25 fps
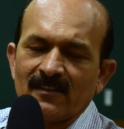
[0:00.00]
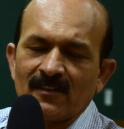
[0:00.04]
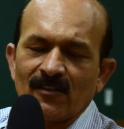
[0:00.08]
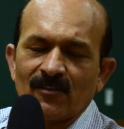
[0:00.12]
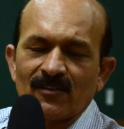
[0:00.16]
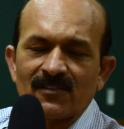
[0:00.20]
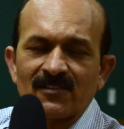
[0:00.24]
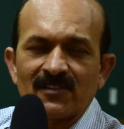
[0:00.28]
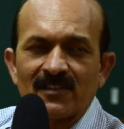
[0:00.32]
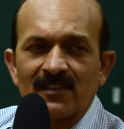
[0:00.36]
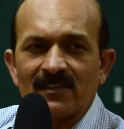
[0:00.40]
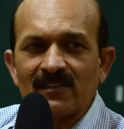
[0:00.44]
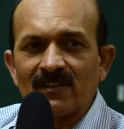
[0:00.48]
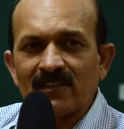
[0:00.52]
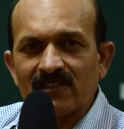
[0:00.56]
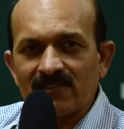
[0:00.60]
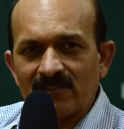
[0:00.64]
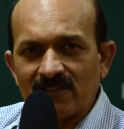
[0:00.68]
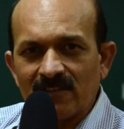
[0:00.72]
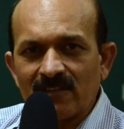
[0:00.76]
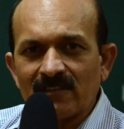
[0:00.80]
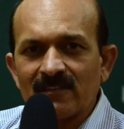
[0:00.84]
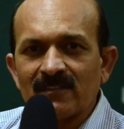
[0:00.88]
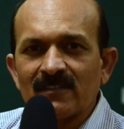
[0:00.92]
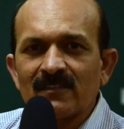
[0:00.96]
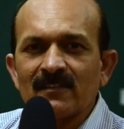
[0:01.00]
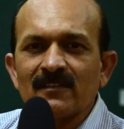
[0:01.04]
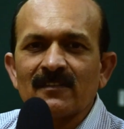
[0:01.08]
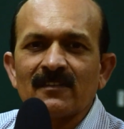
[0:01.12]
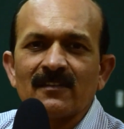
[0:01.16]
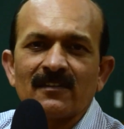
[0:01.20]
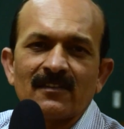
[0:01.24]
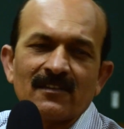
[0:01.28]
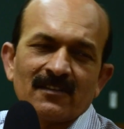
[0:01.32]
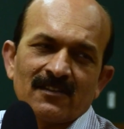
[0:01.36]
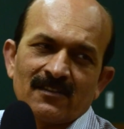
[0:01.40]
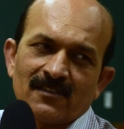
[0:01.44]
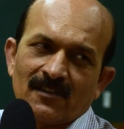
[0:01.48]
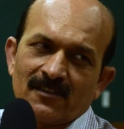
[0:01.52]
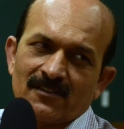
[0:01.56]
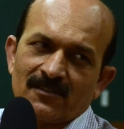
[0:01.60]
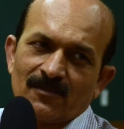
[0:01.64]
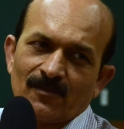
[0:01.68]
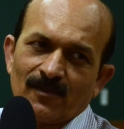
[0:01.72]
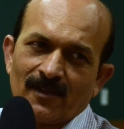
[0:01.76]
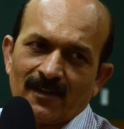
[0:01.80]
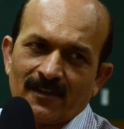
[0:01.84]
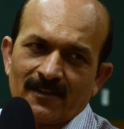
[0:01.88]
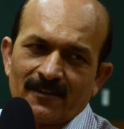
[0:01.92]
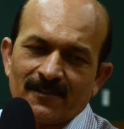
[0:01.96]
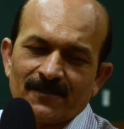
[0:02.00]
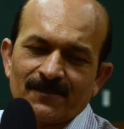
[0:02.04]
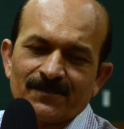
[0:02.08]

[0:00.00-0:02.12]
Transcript: he or she does the research work